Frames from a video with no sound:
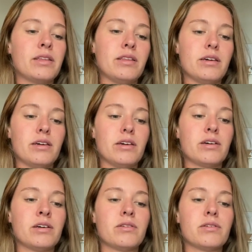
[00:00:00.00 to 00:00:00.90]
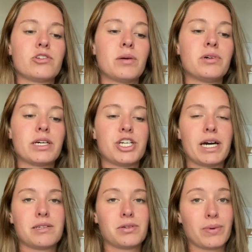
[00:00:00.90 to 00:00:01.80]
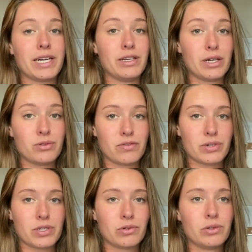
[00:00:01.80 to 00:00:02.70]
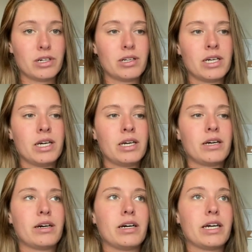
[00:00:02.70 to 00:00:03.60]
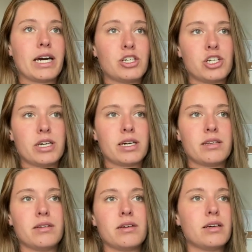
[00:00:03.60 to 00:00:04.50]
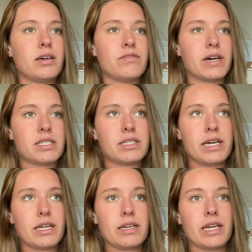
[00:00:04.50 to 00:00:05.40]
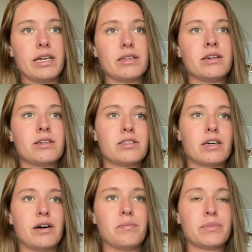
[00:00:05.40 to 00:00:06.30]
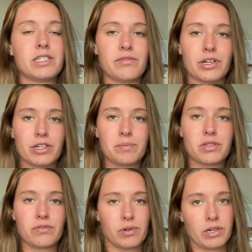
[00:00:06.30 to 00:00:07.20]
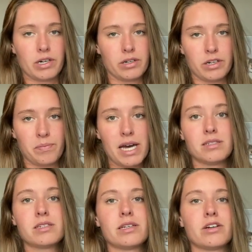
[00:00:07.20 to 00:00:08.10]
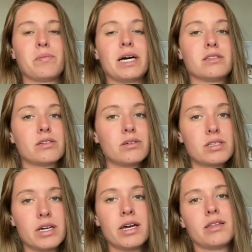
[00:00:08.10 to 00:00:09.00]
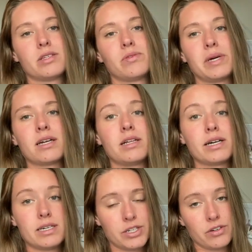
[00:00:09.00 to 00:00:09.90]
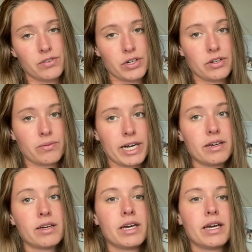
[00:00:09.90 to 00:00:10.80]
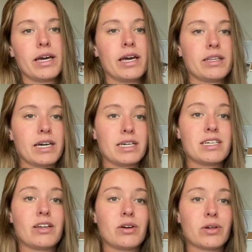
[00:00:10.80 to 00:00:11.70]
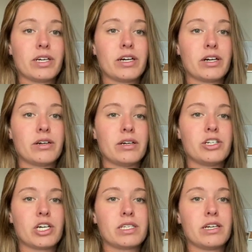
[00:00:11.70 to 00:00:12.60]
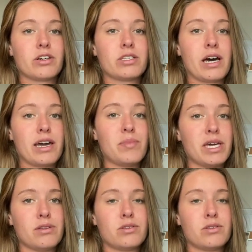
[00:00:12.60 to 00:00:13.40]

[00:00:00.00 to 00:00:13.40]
The trouble that she has with writing notes for school, again, she could invest in getting some different grips for her pens and her pencils. This will make it a lot easier for her to write. And like I said earlier, adjusting her timing.